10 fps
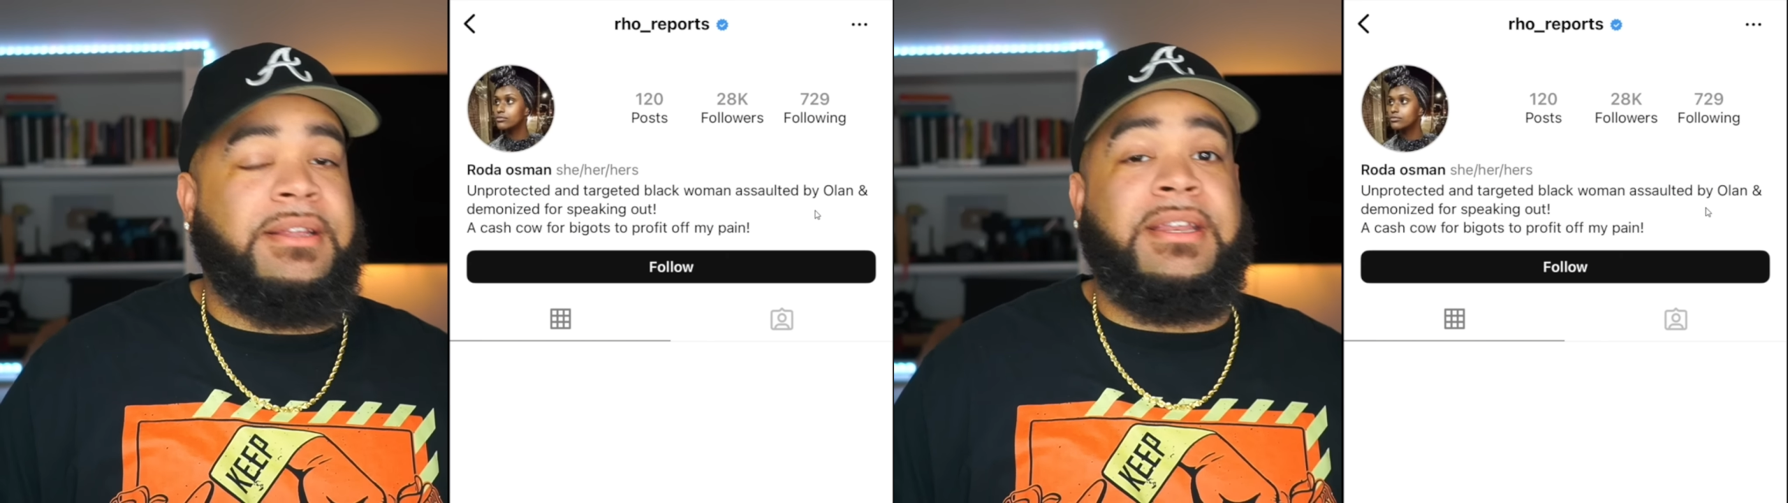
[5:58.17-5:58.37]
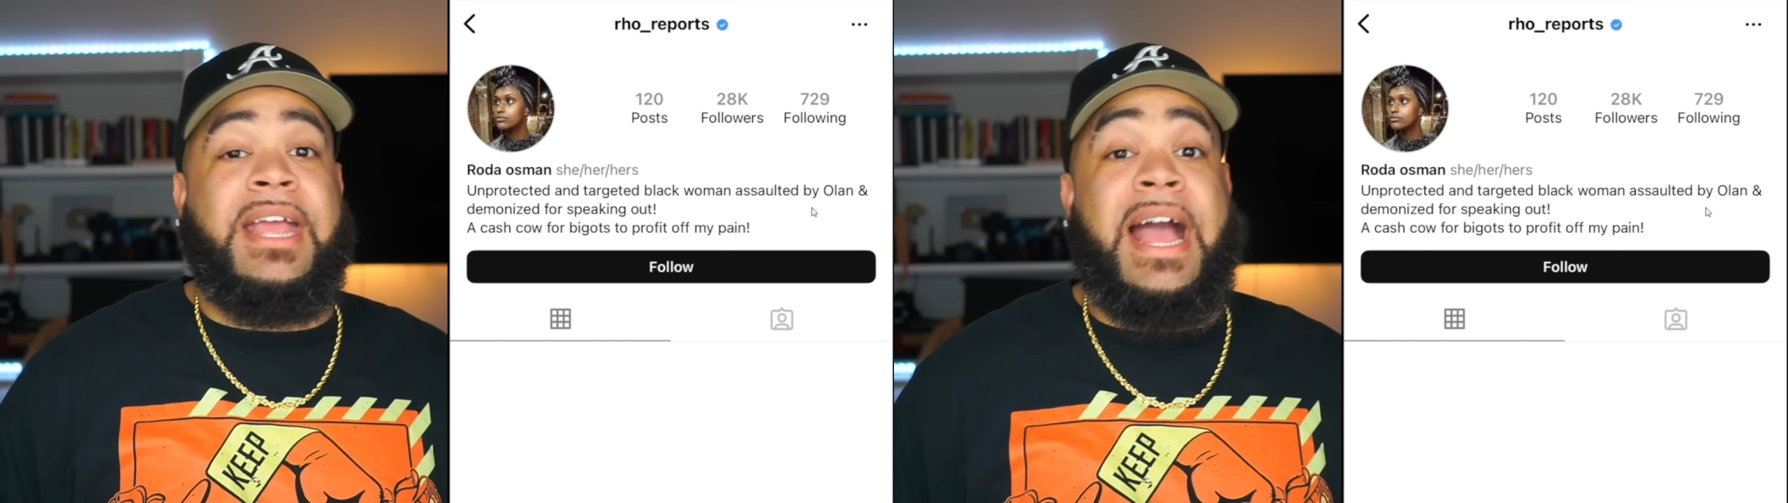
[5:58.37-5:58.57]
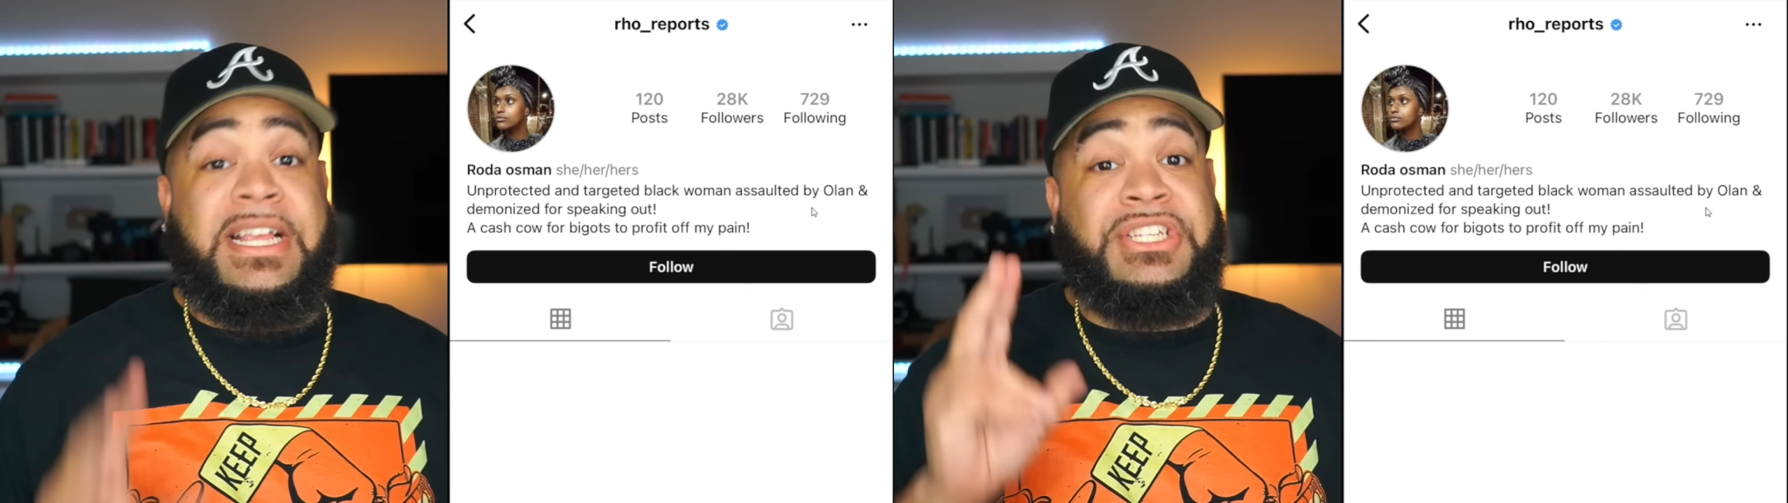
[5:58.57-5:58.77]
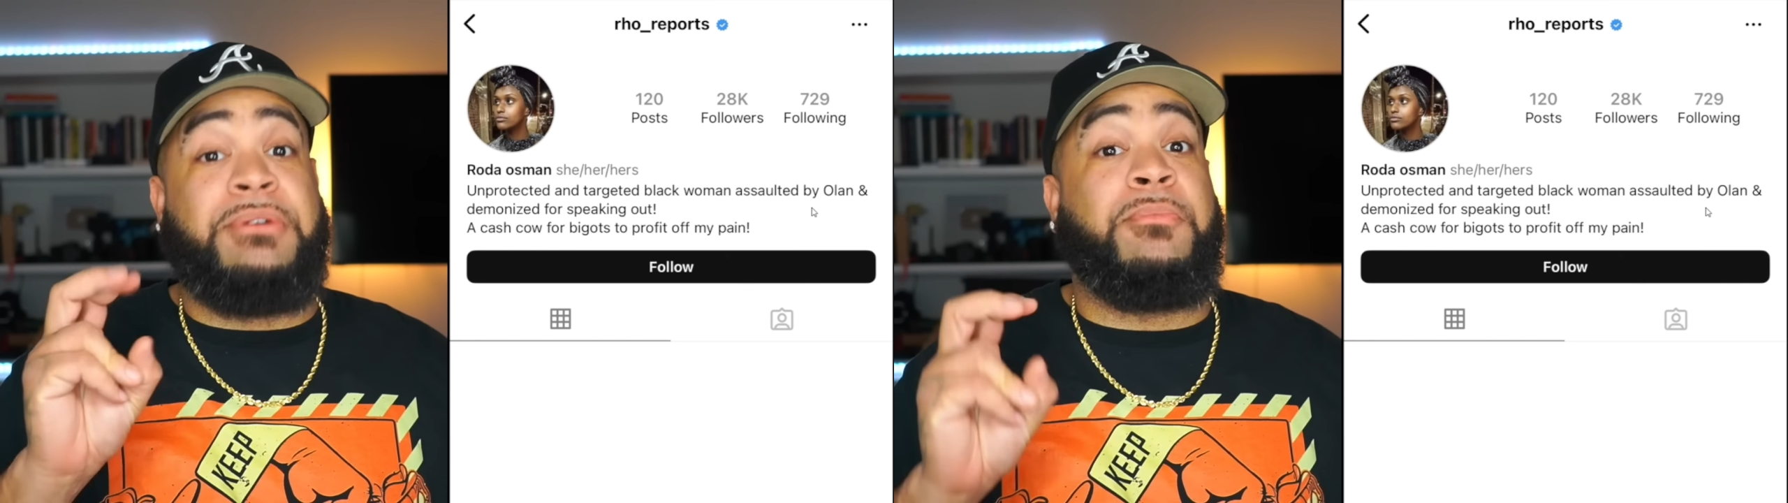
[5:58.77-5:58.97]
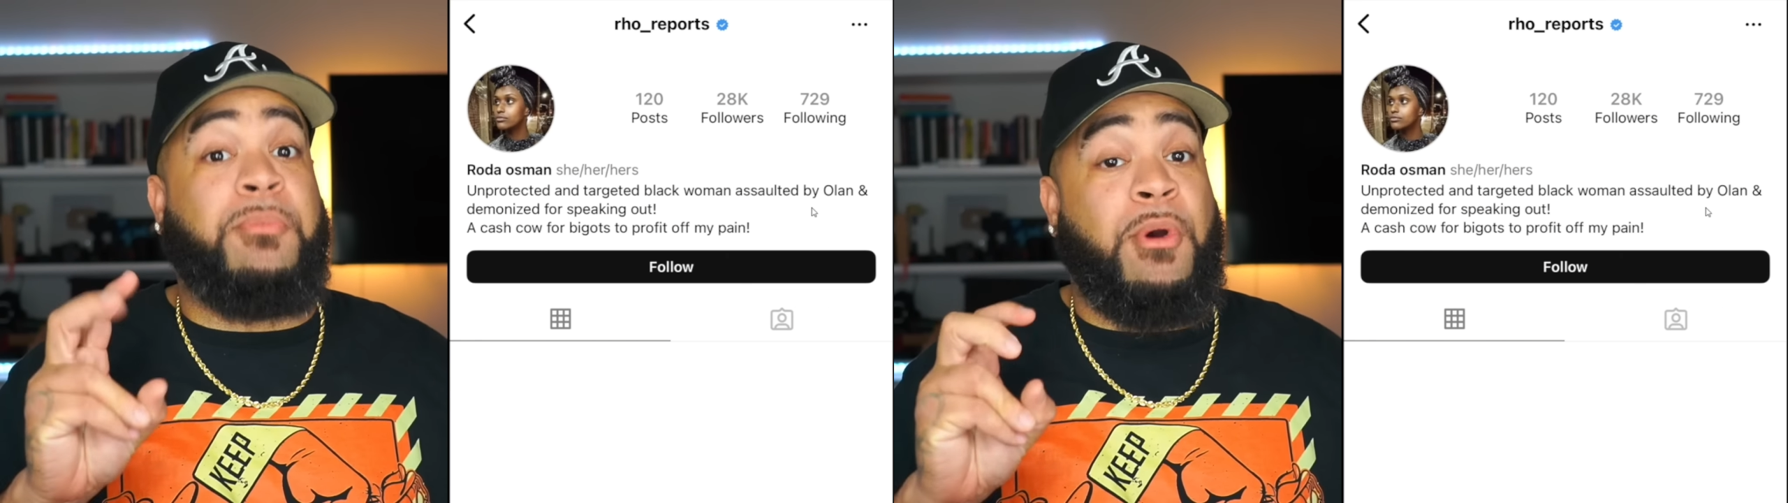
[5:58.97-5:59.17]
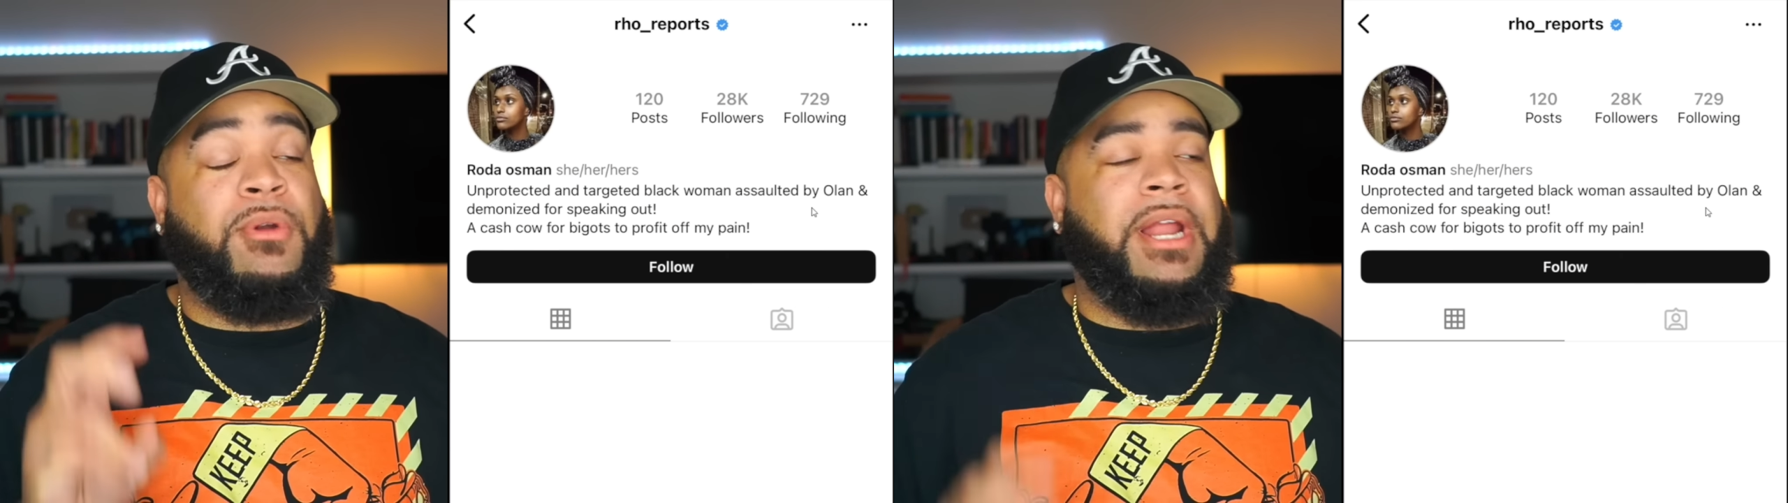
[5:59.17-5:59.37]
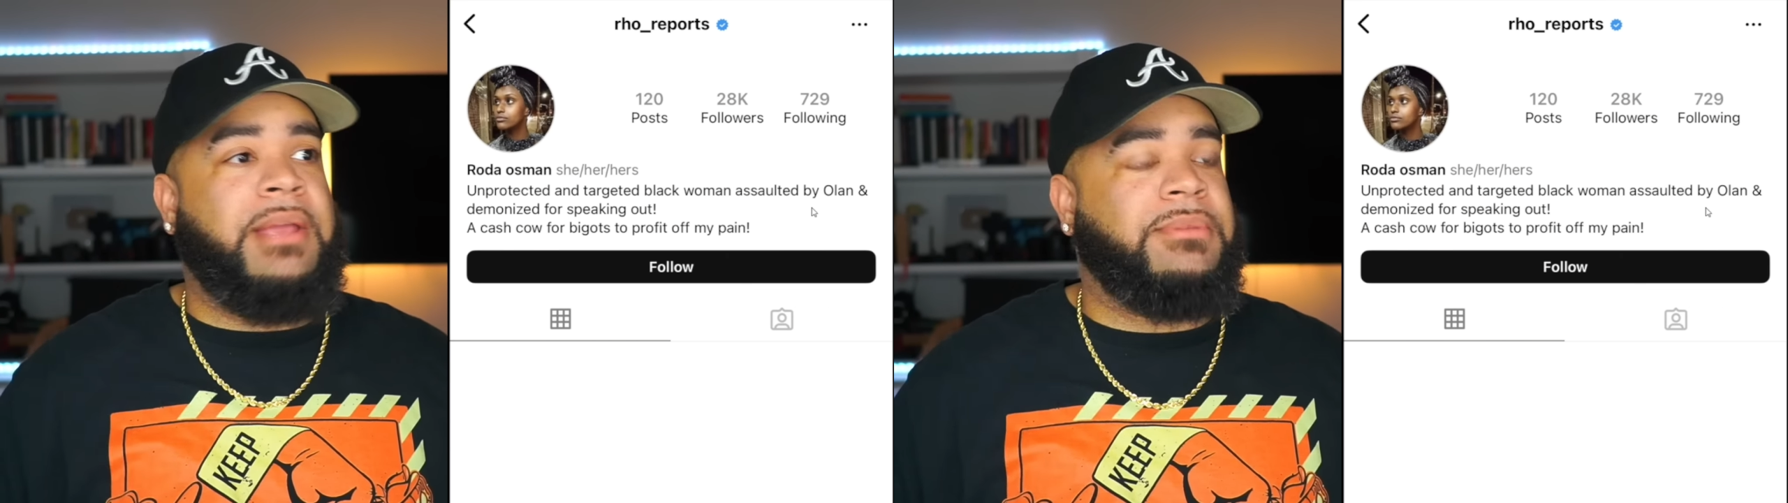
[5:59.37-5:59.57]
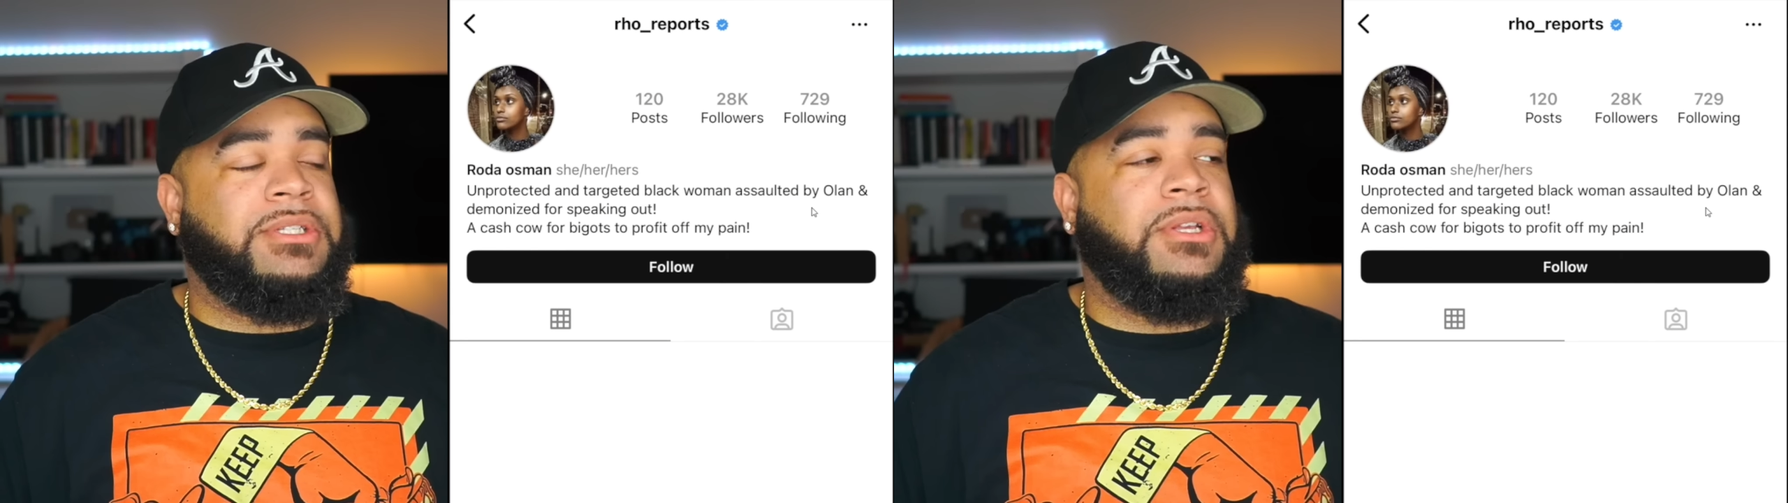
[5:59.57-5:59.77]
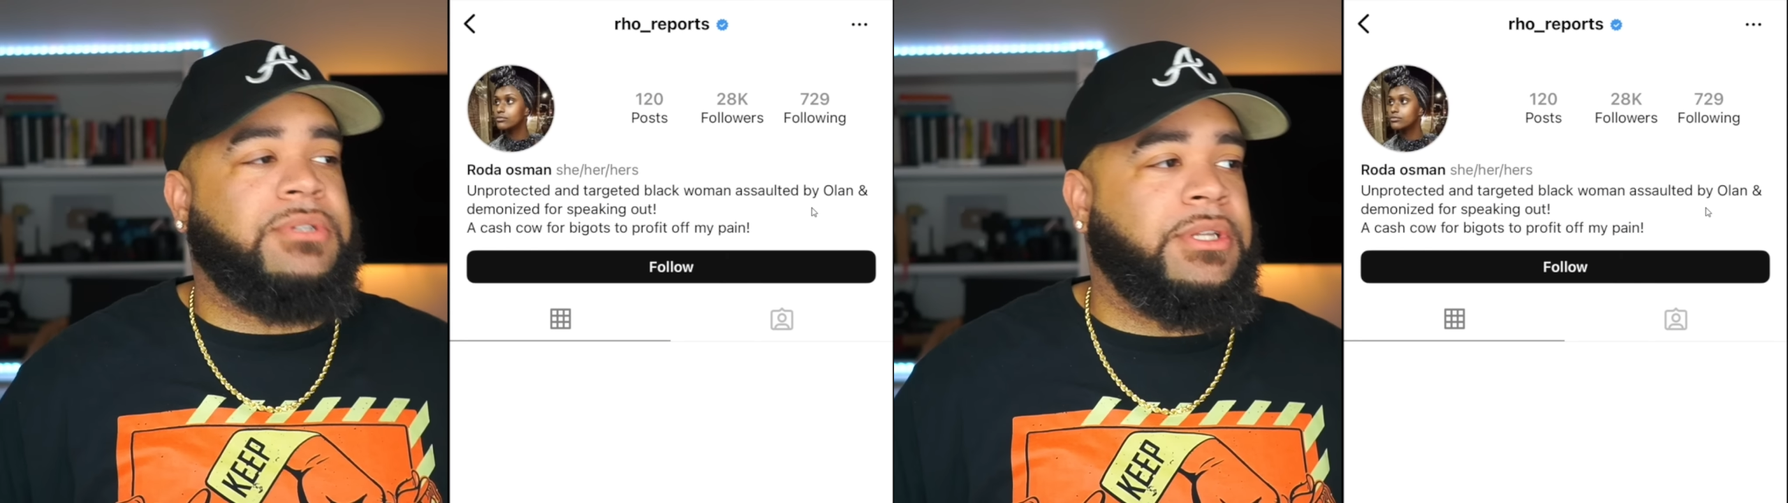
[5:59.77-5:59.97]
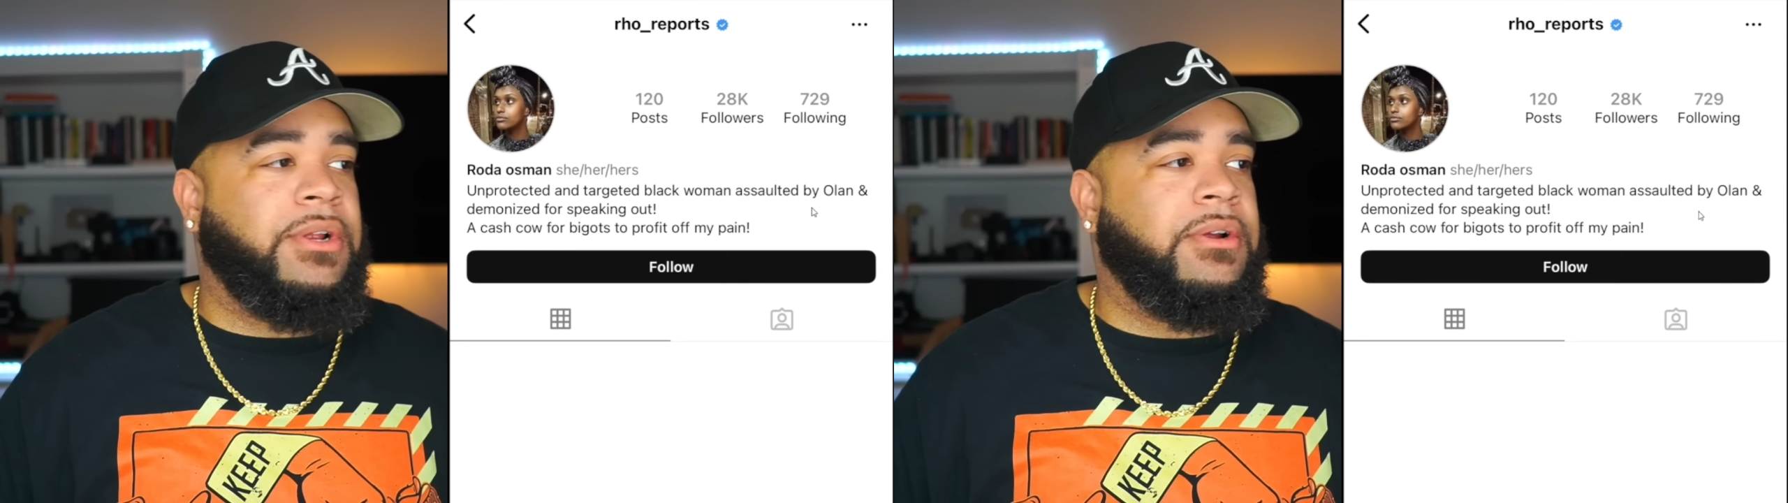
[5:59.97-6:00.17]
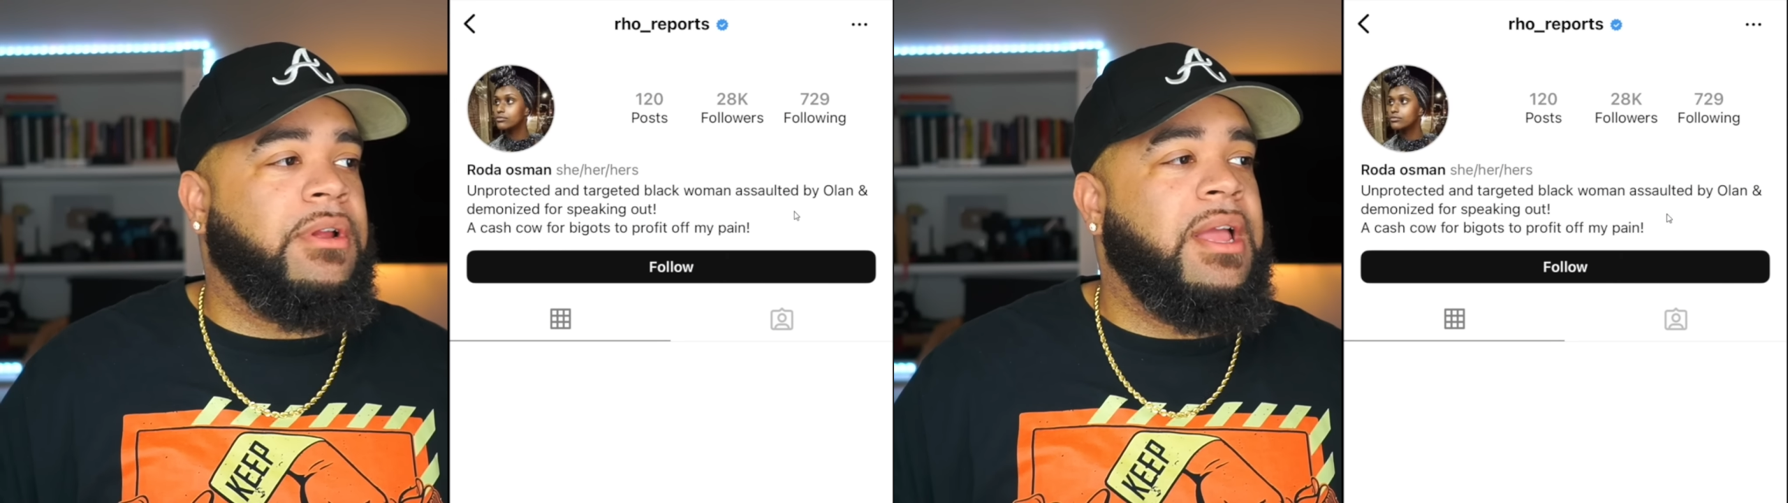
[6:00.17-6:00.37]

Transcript: the guy she proclaimed assaulted her,